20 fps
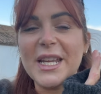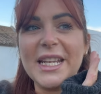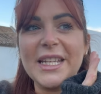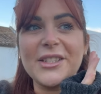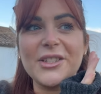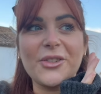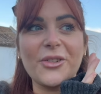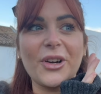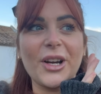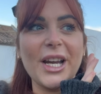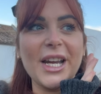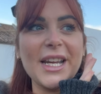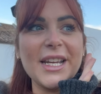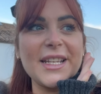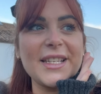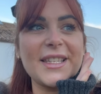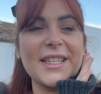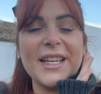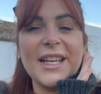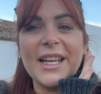
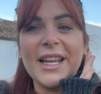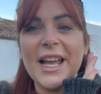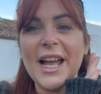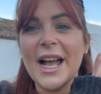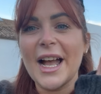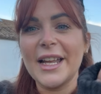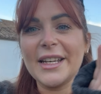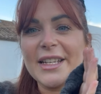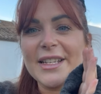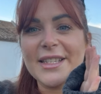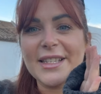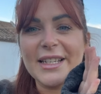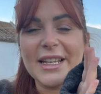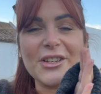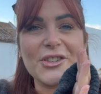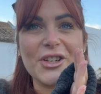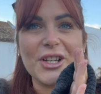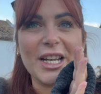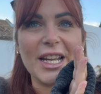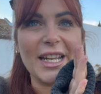degrees, and it's
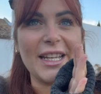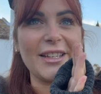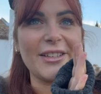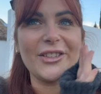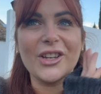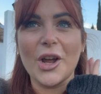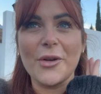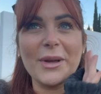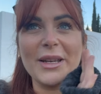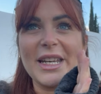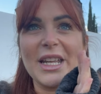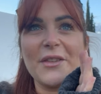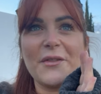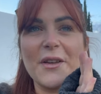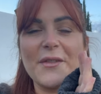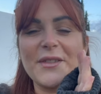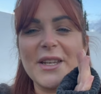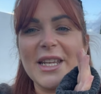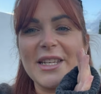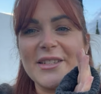literally nowhere near
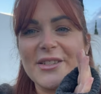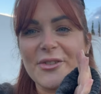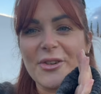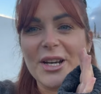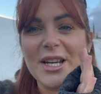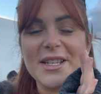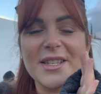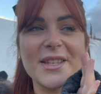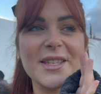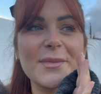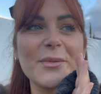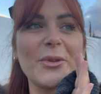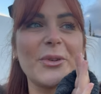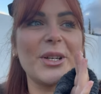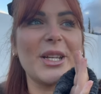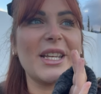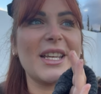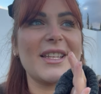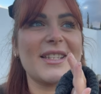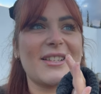15 degrees. This
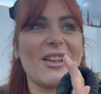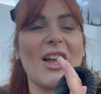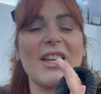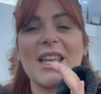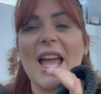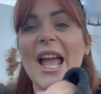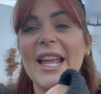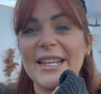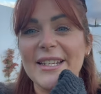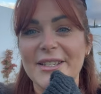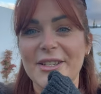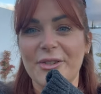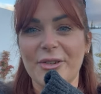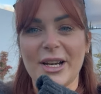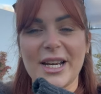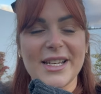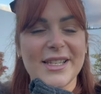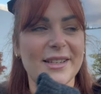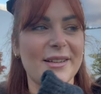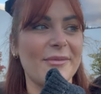morning it's like 8
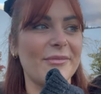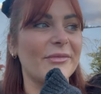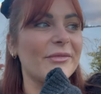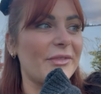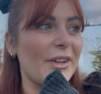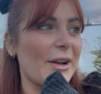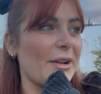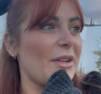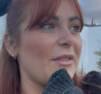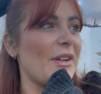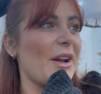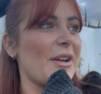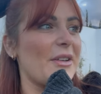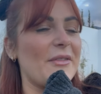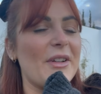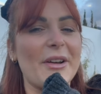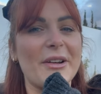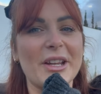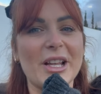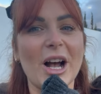degrees and I'm very, very,
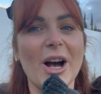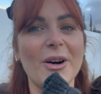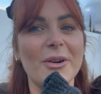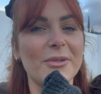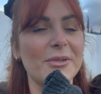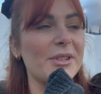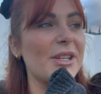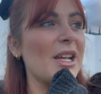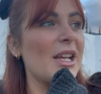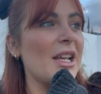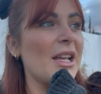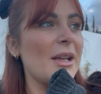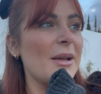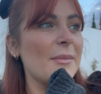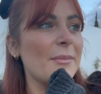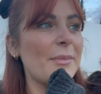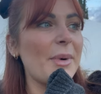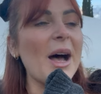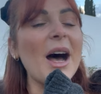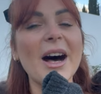very cold.
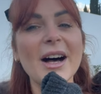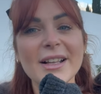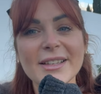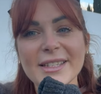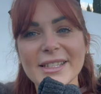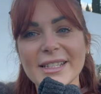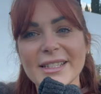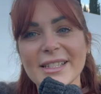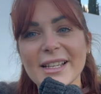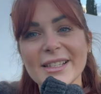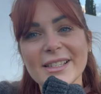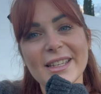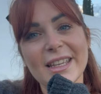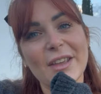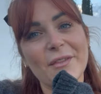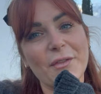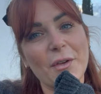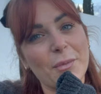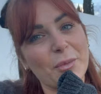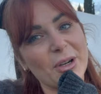But it does
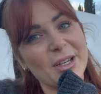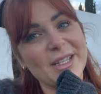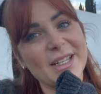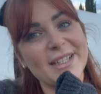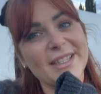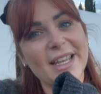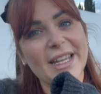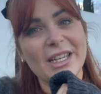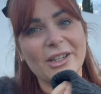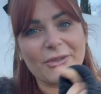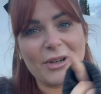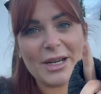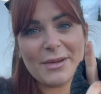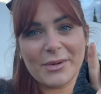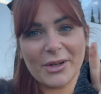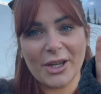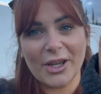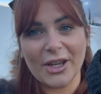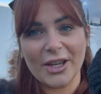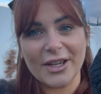give for pretty scenery,
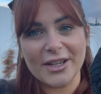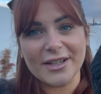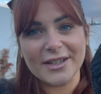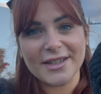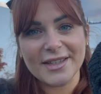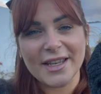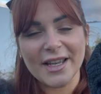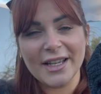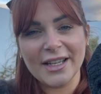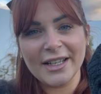because